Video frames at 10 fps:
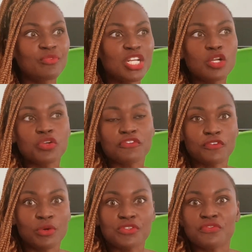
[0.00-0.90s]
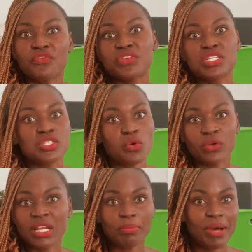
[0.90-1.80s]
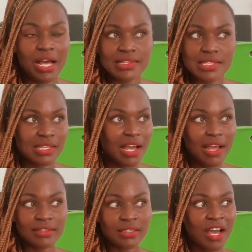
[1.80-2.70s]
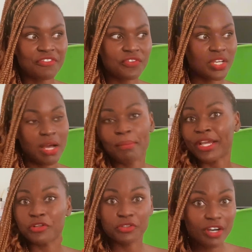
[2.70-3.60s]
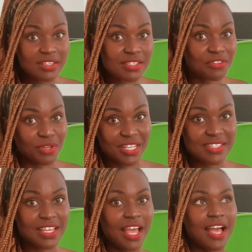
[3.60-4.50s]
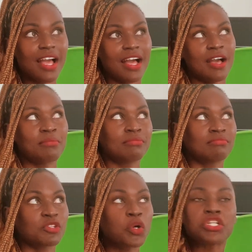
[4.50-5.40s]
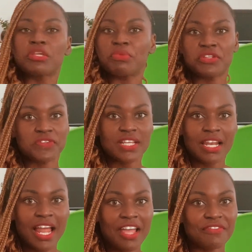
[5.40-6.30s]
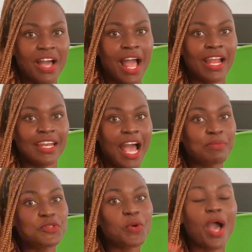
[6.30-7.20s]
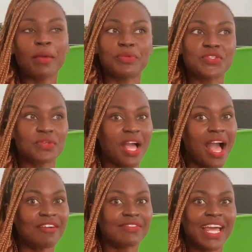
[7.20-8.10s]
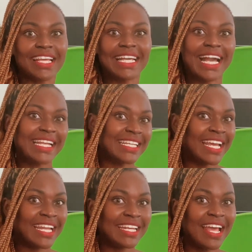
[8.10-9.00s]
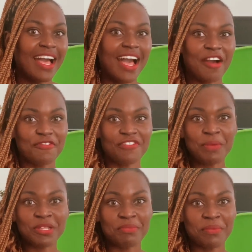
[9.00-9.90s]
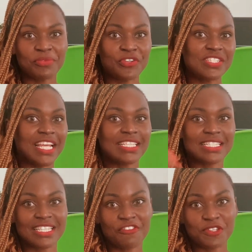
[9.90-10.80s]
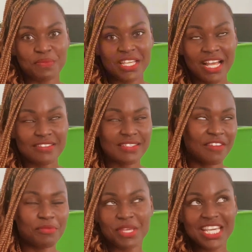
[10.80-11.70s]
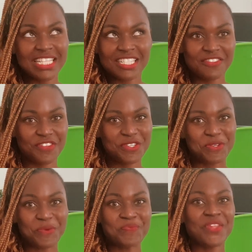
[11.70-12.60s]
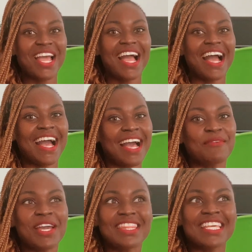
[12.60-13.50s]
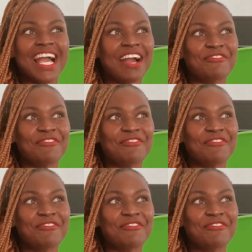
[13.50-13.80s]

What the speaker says: really looking forward to visiting other parts in Africa by God's grace, God keeping us alive. And I'm so happy to have like Ghanaian family members. Like since I've been making this video, I think